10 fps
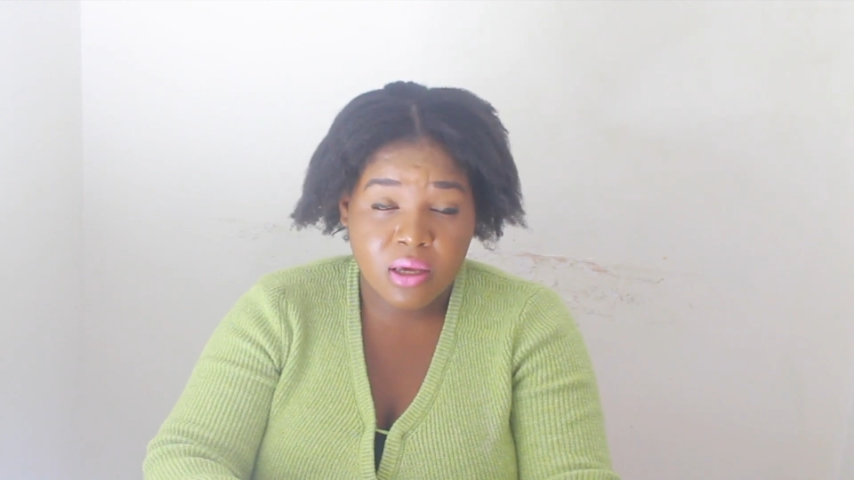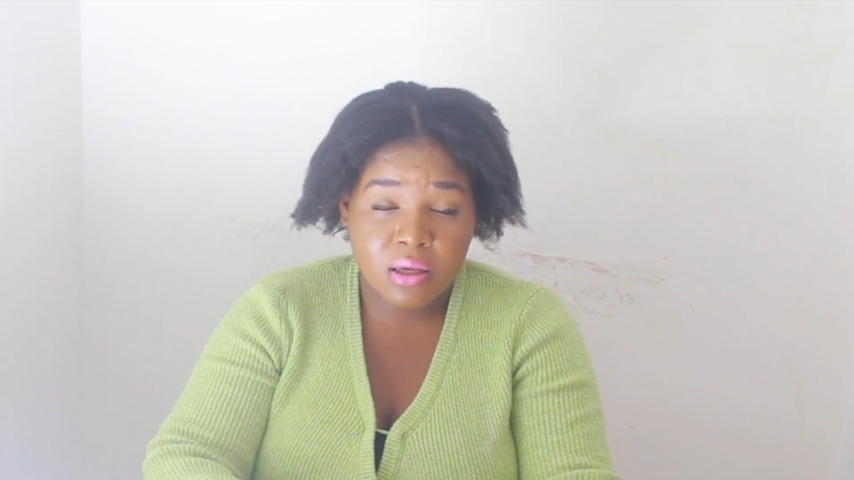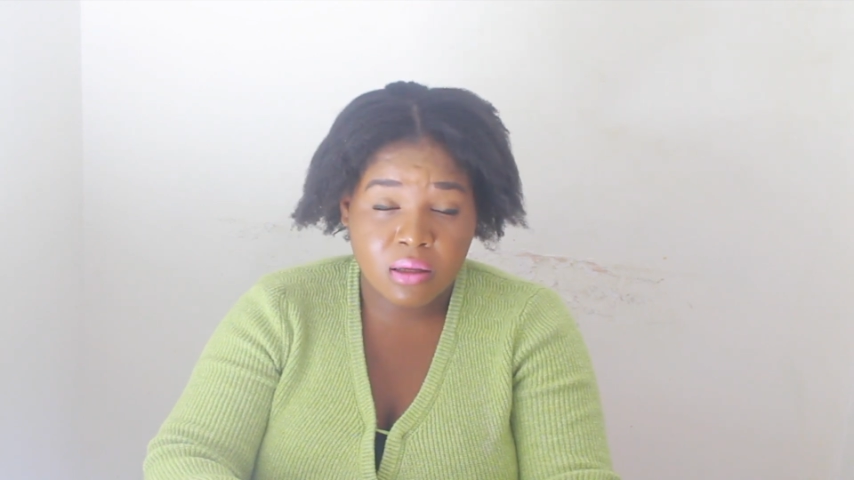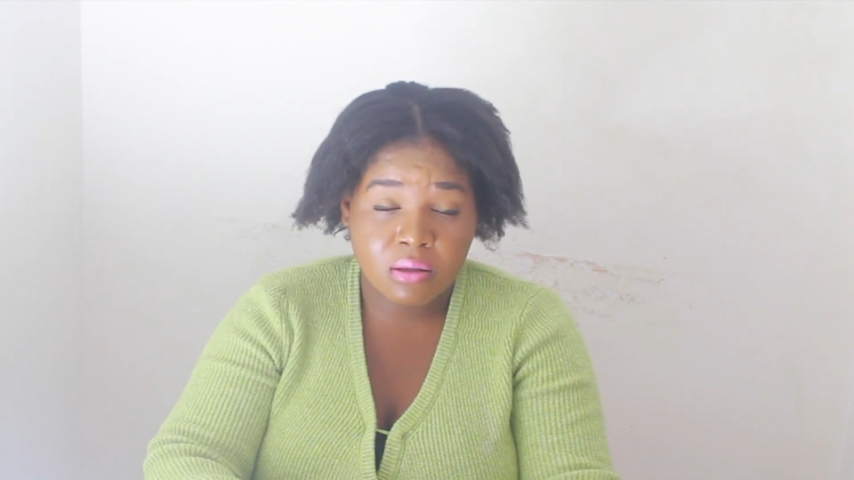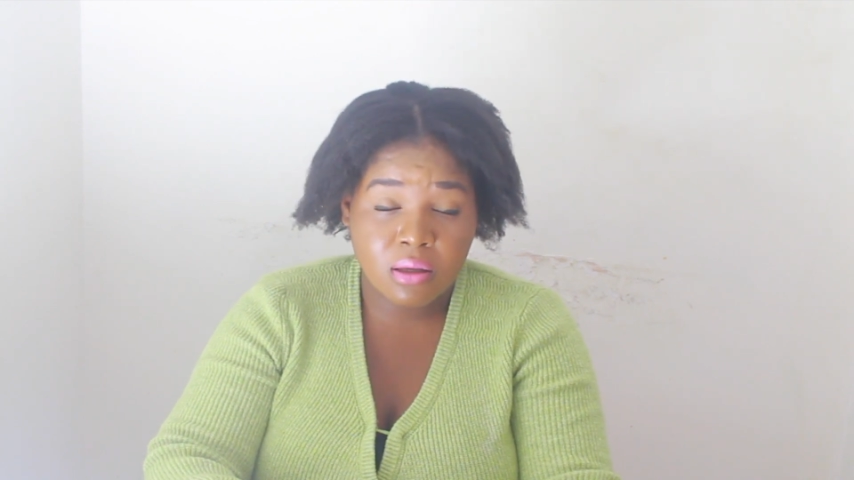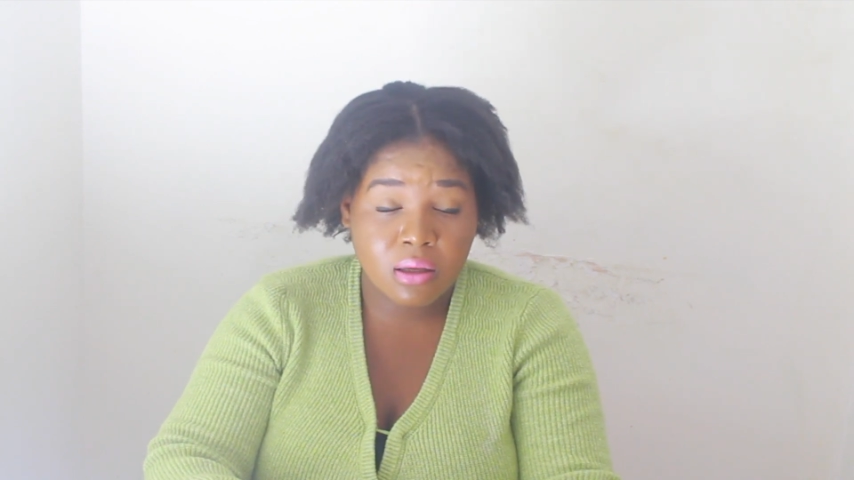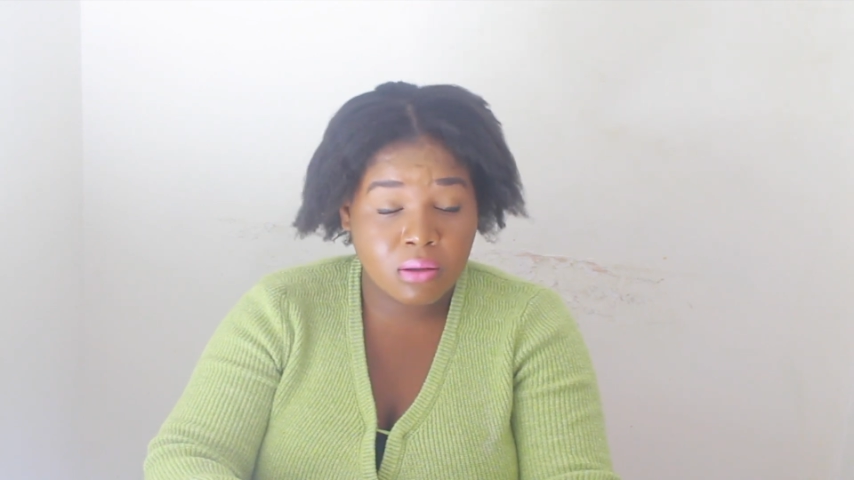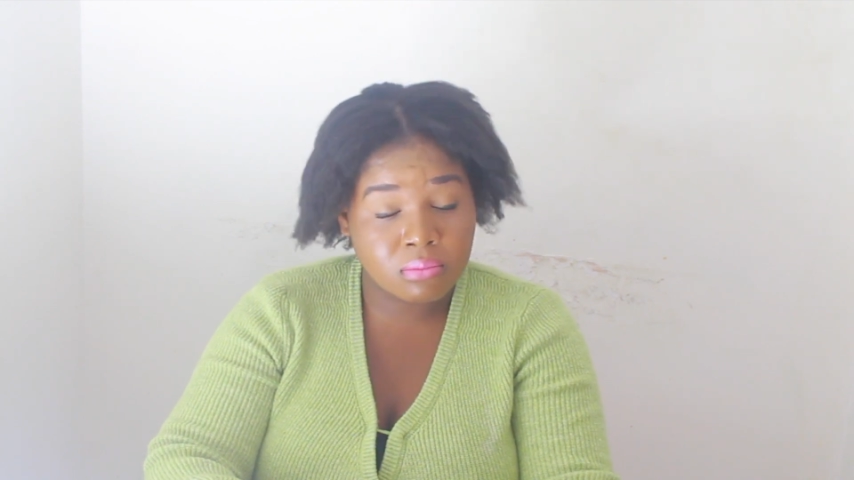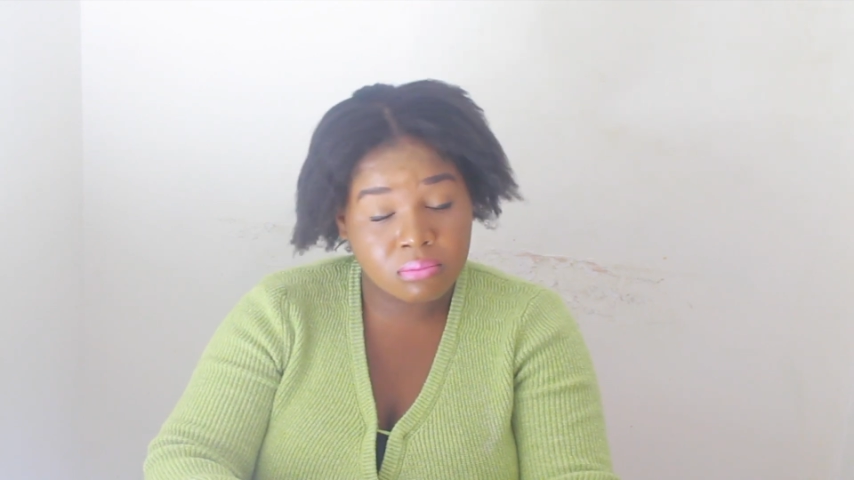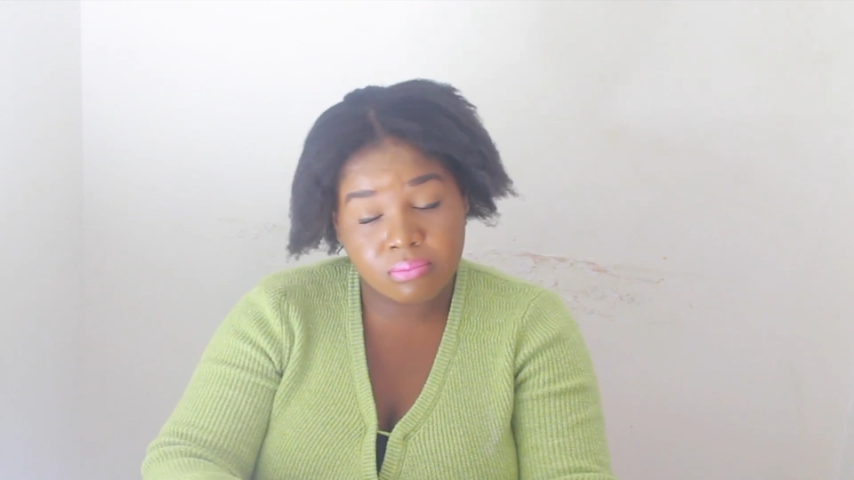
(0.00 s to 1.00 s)

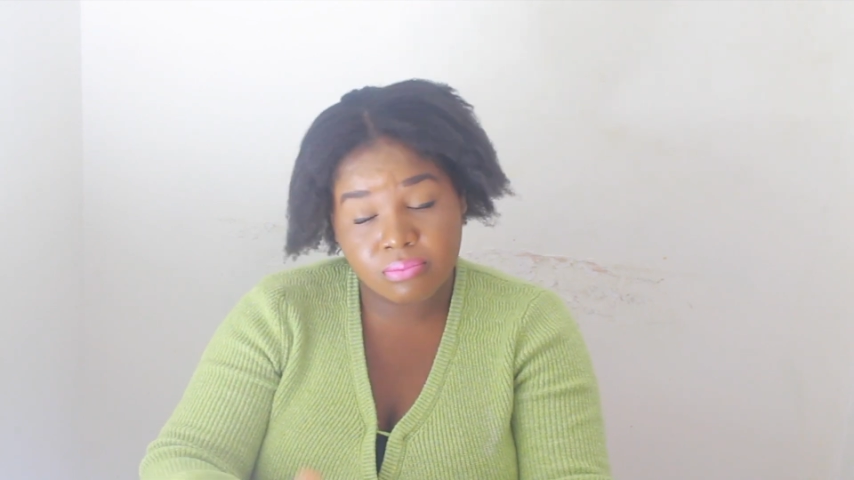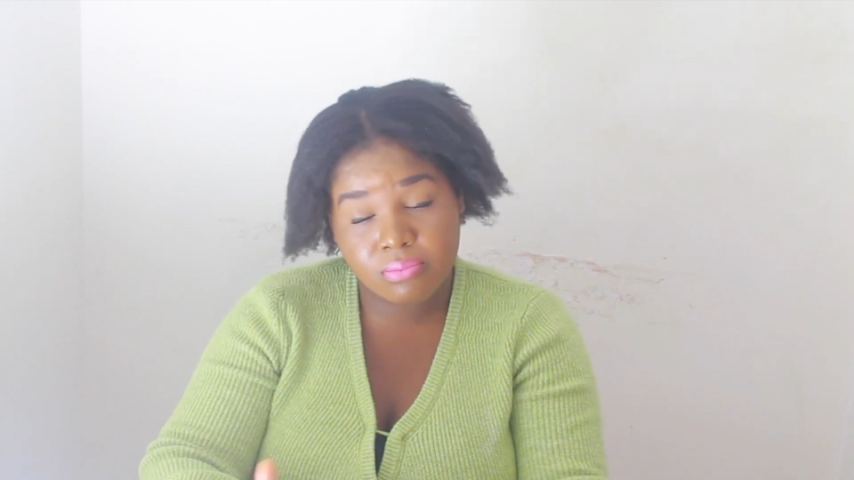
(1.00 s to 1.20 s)
in